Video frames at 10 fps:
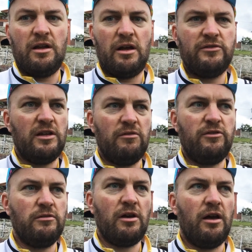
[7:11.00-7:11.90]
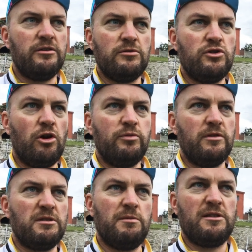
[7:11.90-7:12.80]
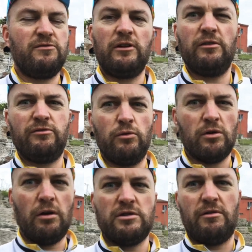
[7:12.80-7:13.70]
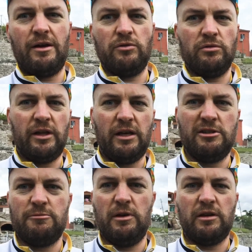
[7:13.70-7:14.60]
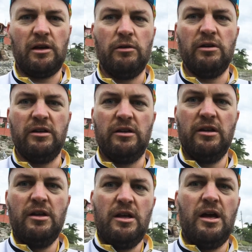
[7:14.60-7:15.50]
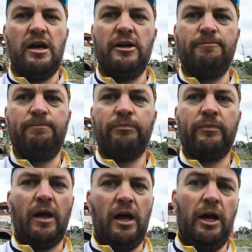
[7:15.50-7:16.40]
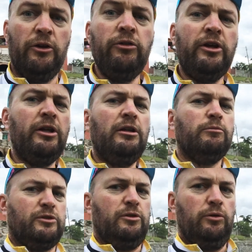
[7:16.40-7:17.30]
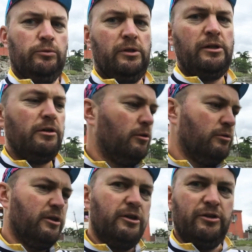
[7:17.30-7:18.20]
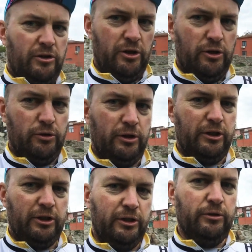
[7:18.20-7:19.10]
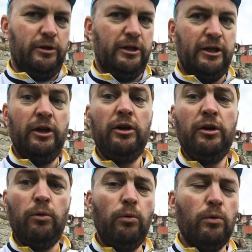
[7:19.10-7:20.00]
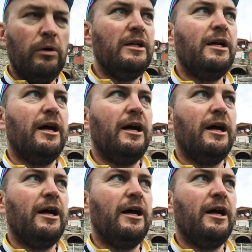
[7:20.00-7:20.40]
I've seen a few guys whose job seems to be to follow 4 goats around all day, just being a goat herd. High on the hill was a lonely goat herd, yodelay, yodelay, hee-hoo.